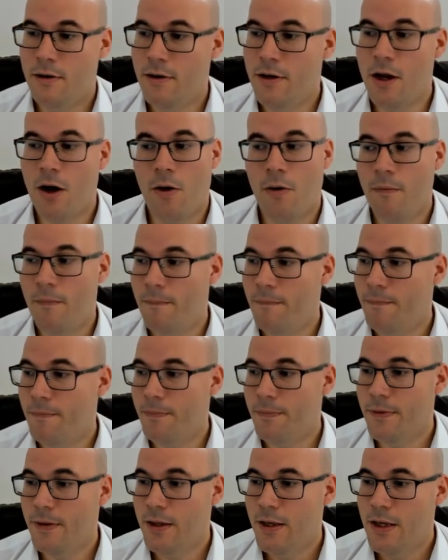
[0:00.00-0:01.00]
No.
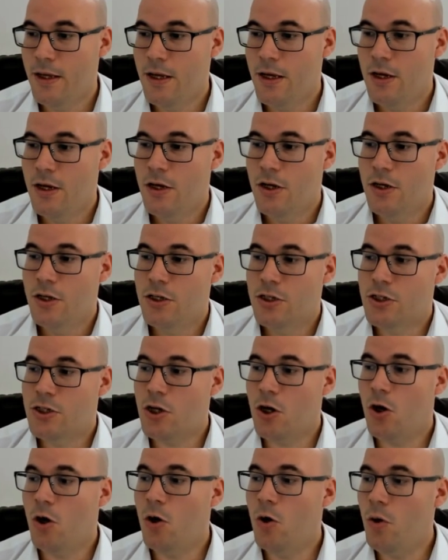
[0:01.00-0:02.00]

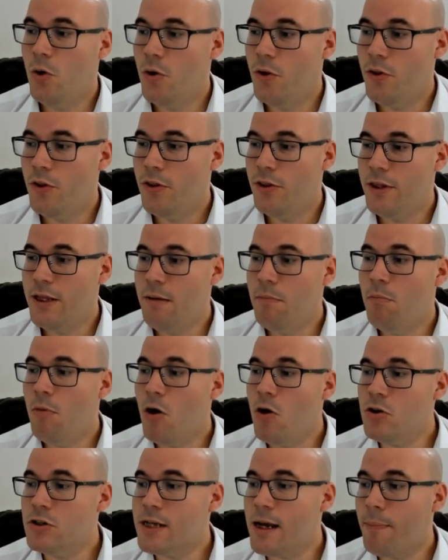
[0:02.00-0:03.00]
So the
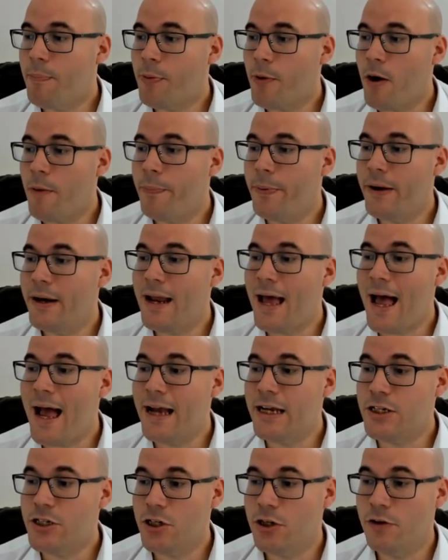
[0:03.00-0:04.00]
most appropriate
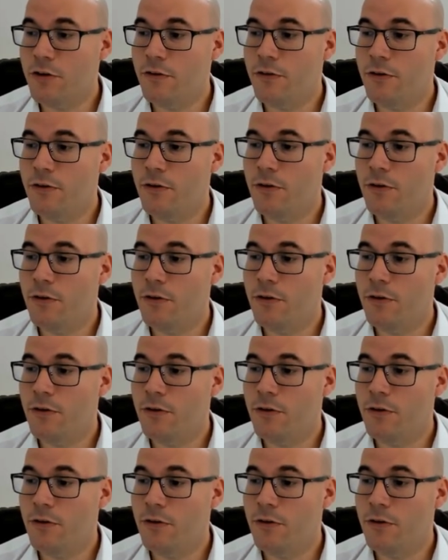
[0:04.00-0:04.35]
action